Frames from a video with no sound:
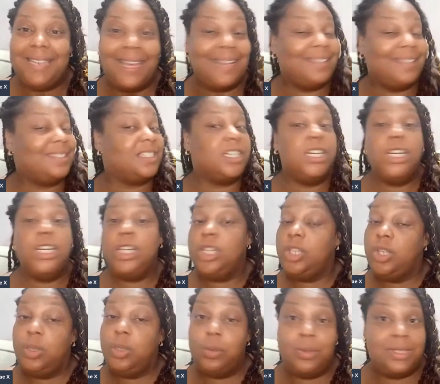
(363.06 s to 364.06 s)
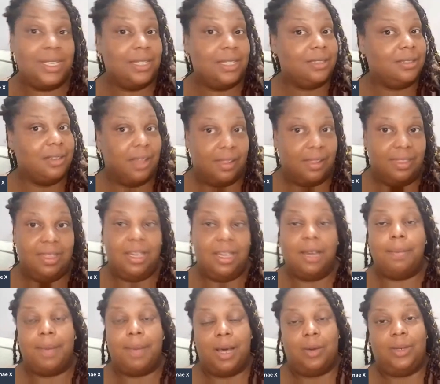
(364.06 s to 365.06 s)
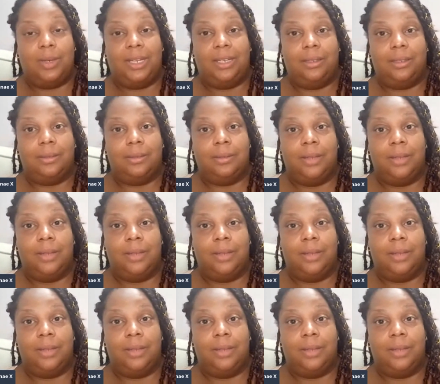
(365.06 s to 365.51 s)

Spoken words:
next. You did nothing about it.